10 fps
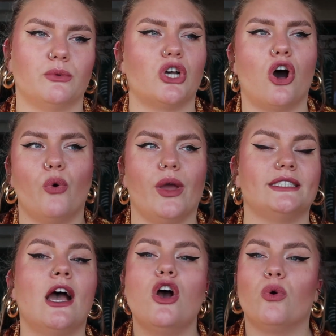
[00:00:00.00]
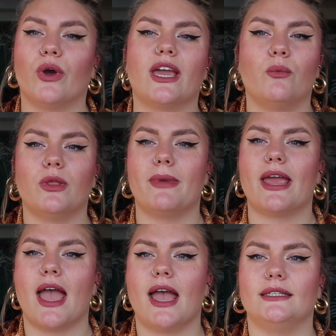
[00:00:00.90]
I was always working with my
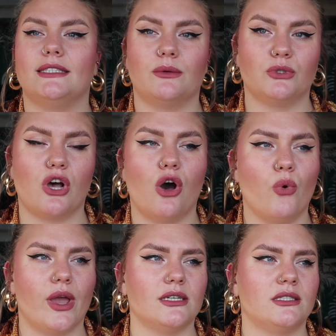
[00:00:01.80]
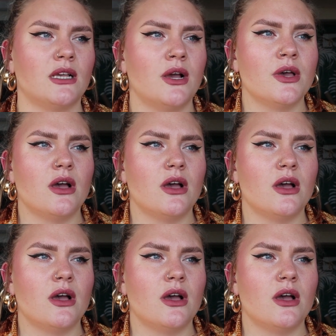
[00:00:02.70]
hands, and I was always,